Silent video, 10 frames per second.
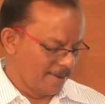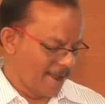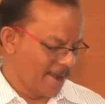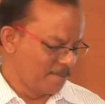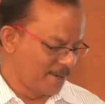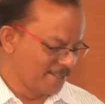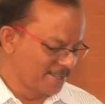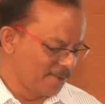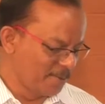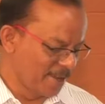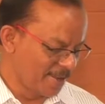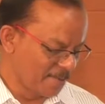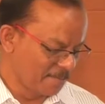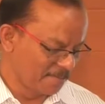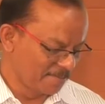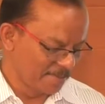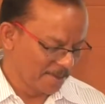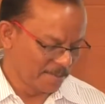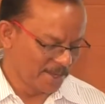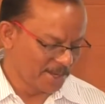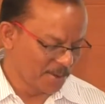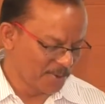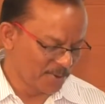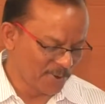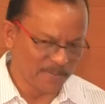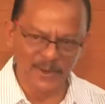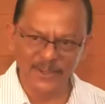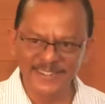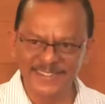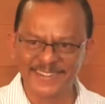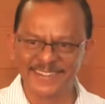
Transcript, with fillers: and please give a big round of applause.